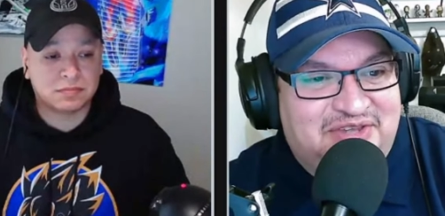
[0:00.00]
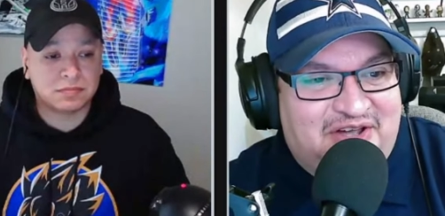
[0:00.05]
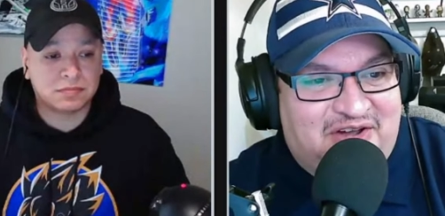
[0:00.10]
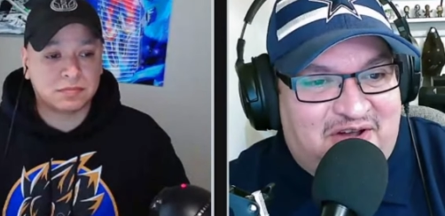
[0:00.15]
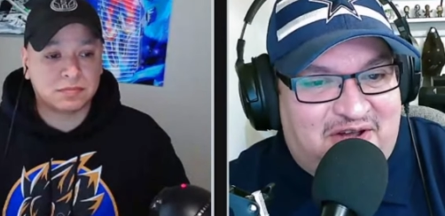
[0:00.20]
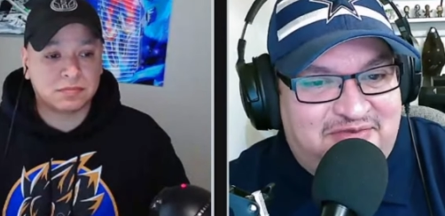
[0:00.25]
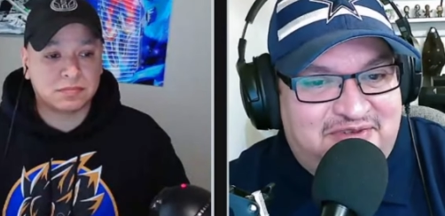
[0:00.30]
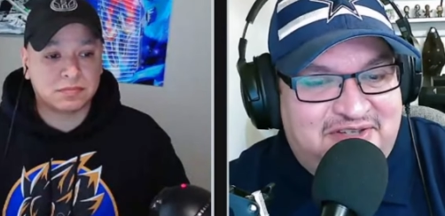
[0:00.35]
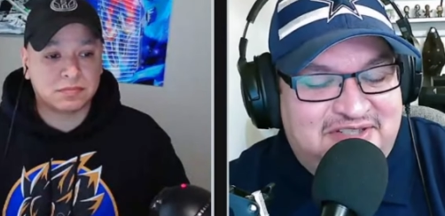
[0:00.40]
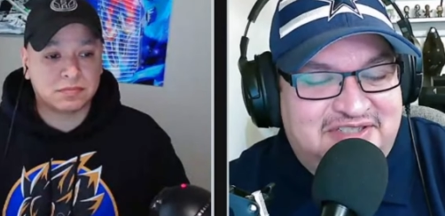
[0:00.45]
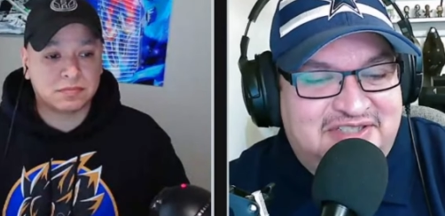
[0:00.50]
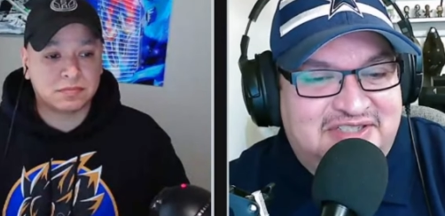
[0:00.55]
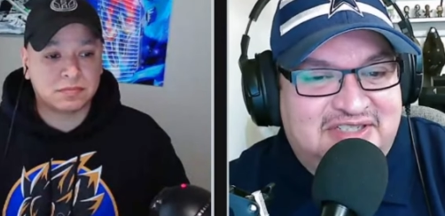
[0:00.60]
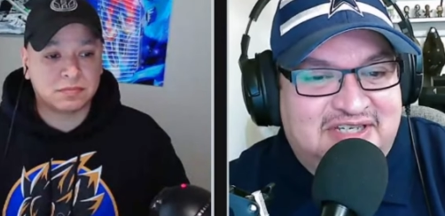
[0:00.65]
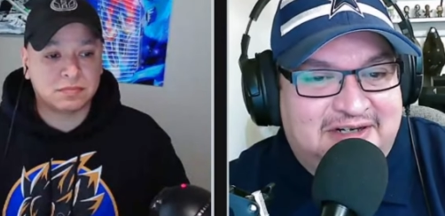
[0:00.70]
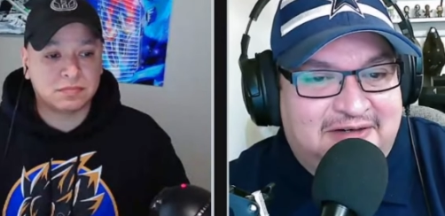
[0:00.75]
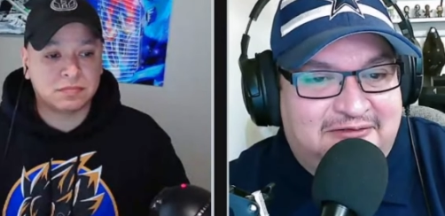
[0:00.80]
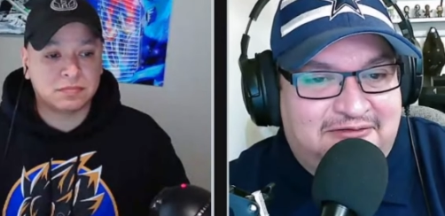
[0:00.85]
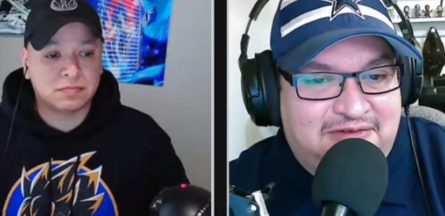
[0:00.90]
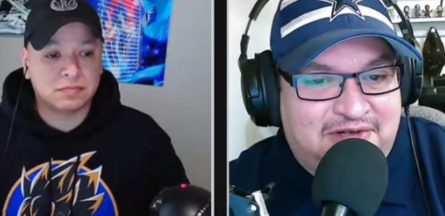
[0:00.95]
Speaker 1: The offense is
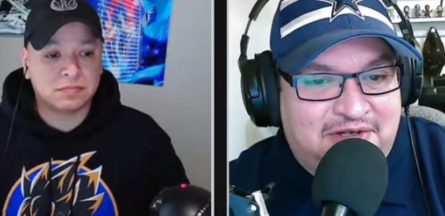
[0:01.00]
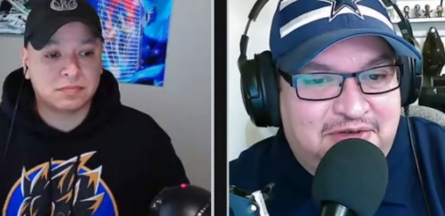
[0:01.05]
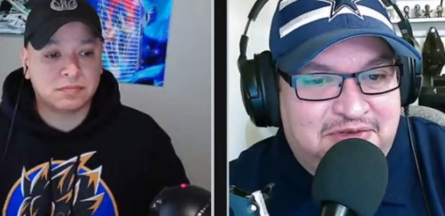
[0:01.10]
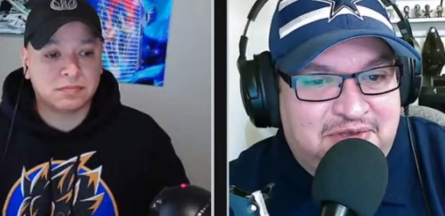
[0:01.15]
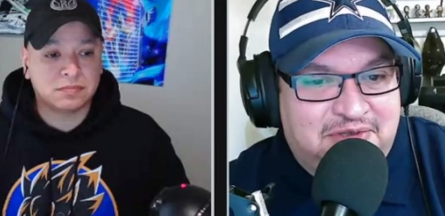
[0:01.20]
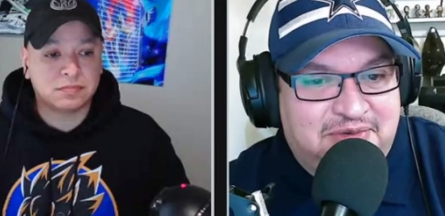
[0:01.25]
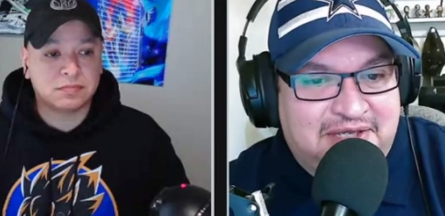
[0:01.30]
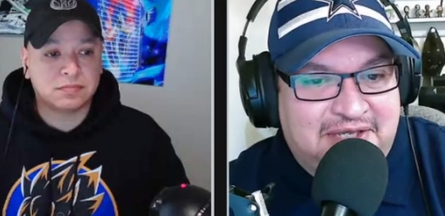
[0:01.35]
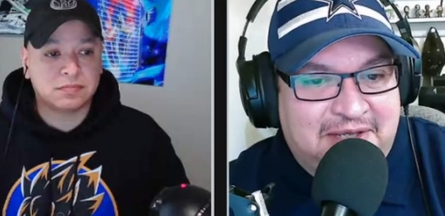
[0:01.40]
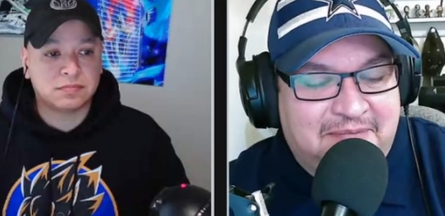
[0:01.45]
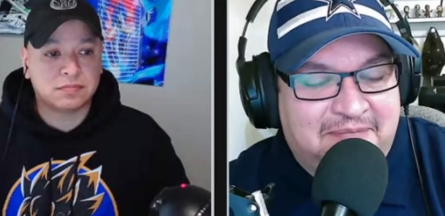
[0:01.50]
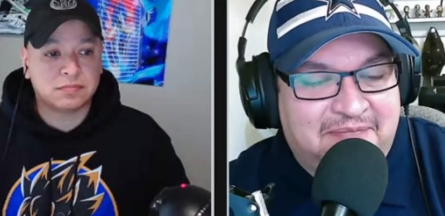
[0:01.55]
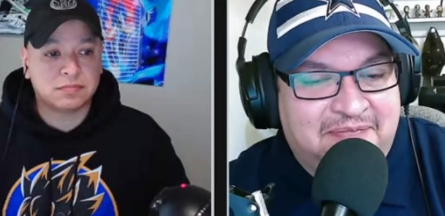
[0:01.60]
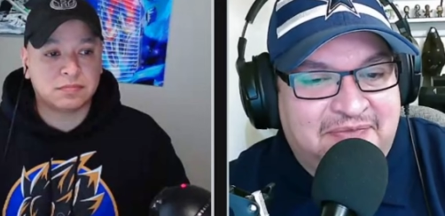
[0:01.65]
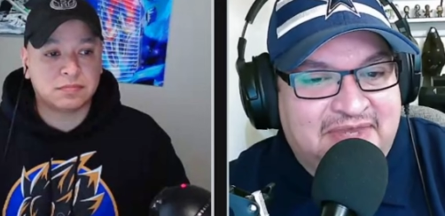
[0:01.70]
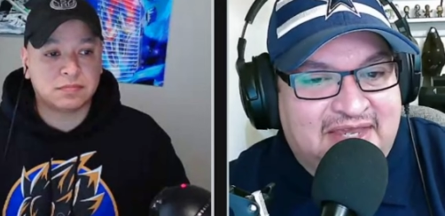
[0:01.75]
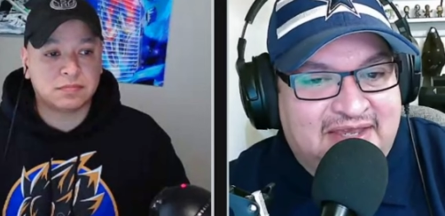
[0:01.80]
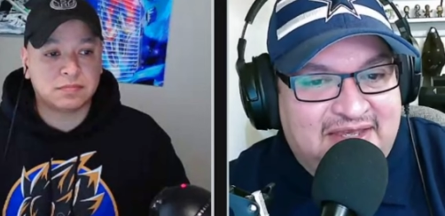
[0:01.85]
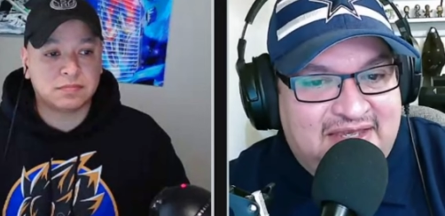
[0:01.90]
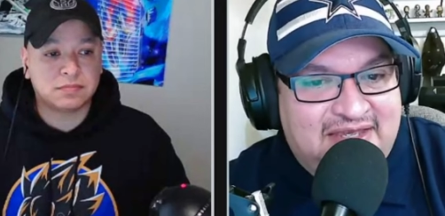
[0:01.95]
going to flow through him,
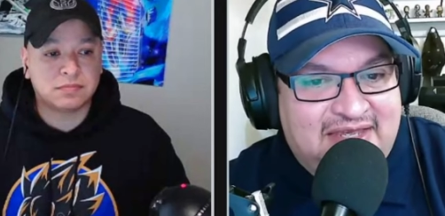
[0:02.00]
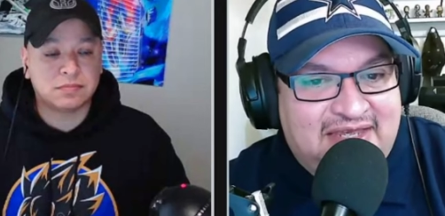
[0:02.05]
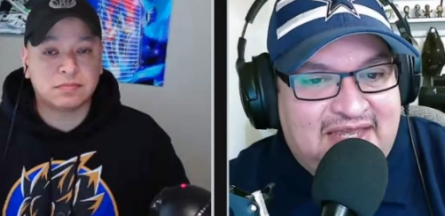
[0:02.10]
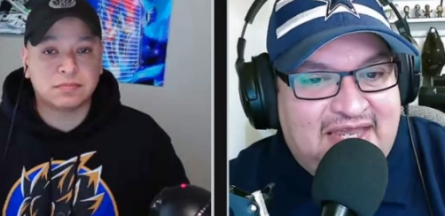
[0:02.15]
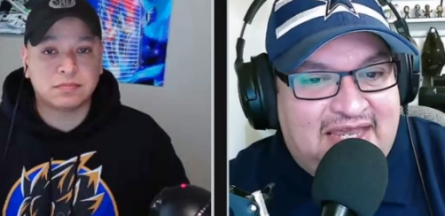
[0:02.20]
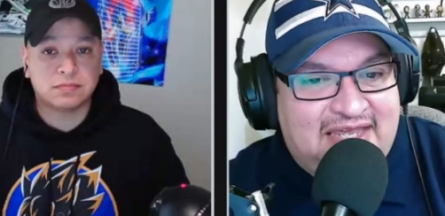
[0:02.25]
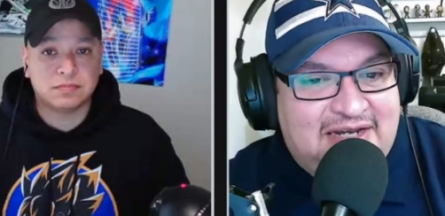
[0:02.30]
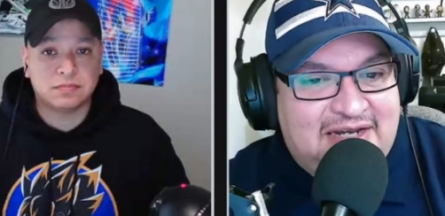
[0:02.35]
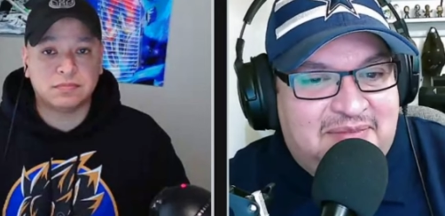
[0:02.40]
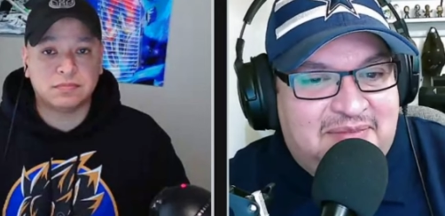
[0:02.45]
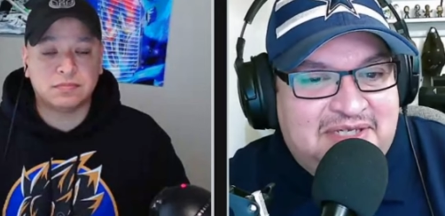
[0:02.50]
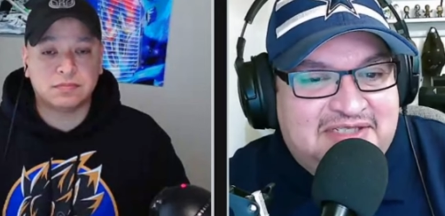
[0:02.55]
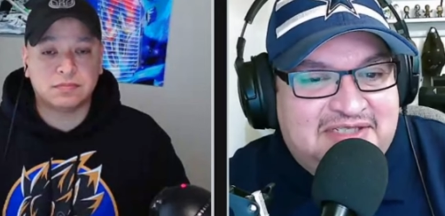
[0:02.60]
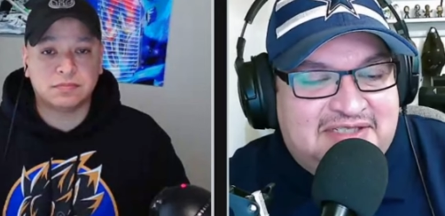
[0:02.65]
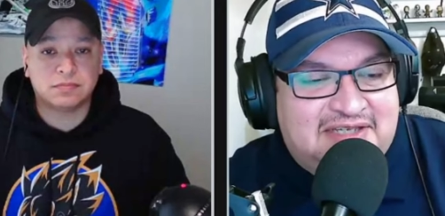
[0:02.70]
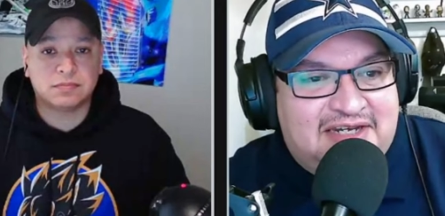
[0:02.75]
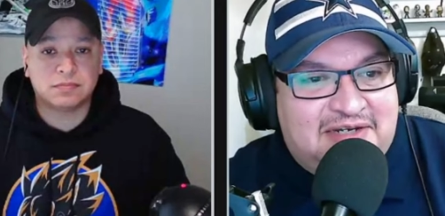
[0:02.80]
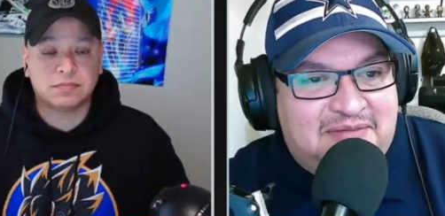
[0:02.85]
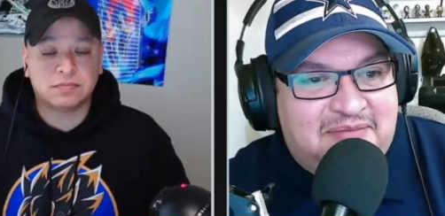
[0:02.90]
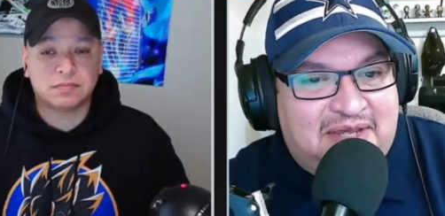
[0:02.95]
and I'm
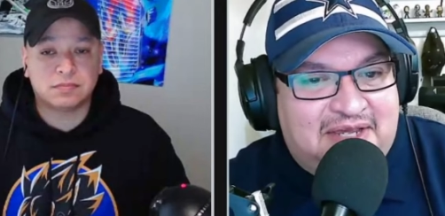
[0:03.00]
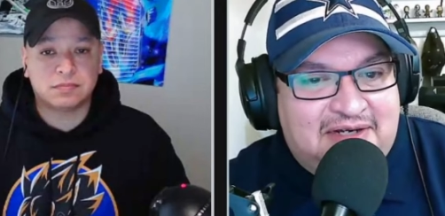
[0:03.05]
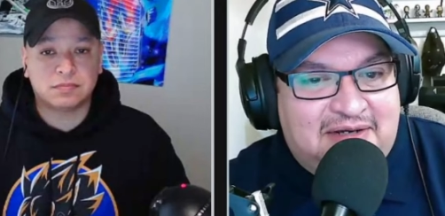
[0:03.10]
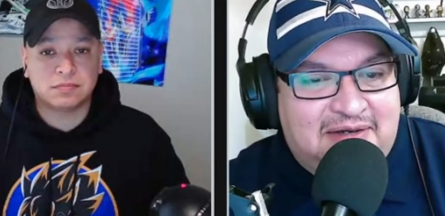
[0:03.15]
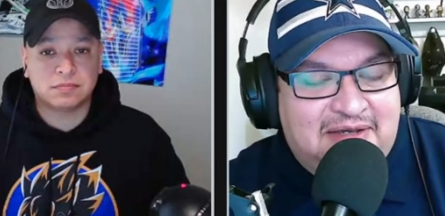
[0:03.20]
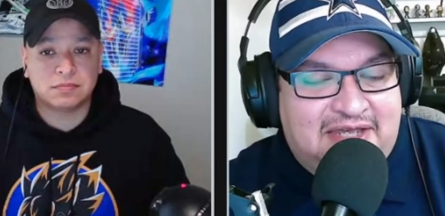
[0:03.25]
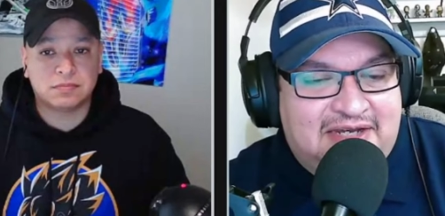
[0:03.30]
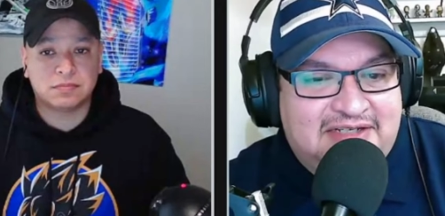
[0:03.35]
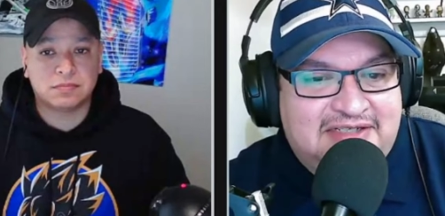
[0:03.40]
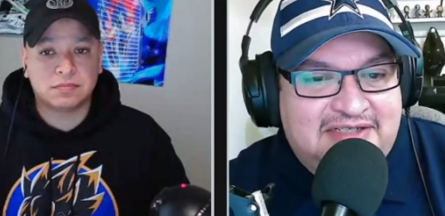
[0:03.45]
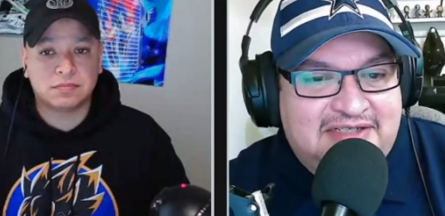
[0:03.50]
excited, man. I got to